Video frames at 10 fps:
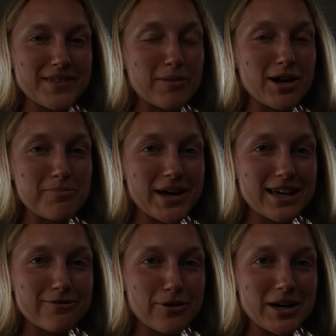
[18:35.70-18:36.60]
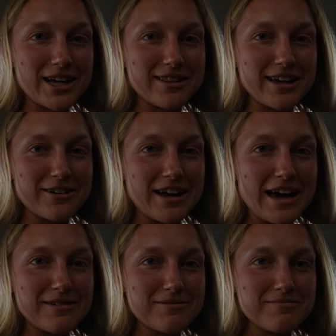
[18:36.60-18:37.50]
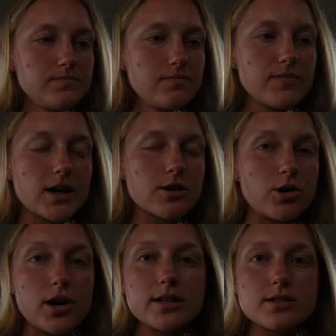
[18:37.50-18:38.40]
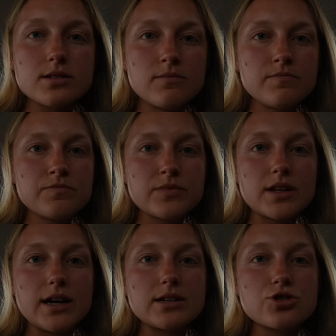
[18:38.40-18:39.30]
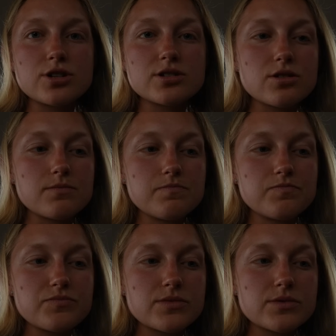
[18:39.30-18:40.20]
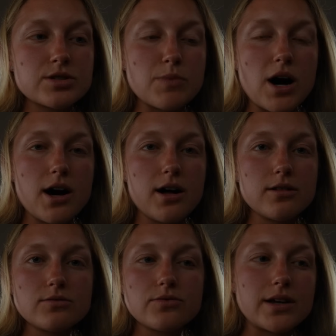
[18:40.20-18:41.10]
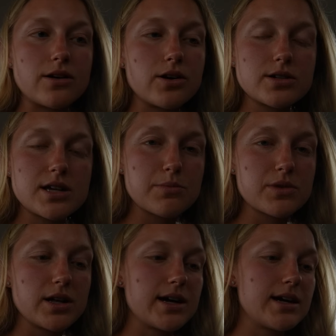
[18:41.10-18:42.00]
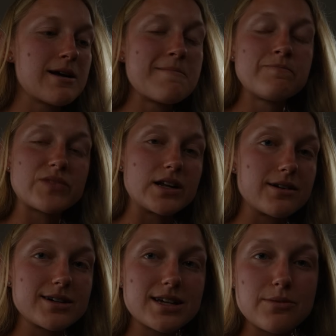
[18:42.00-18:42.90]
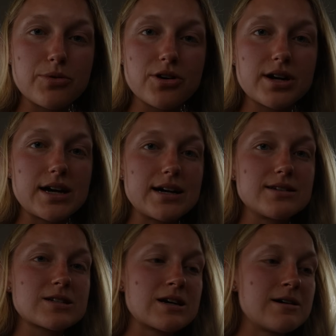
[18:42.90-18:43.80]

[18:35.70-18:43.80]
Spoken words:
not begging for money on the internet. Cons, it's just small and hard to keep clean and hard to keep organized.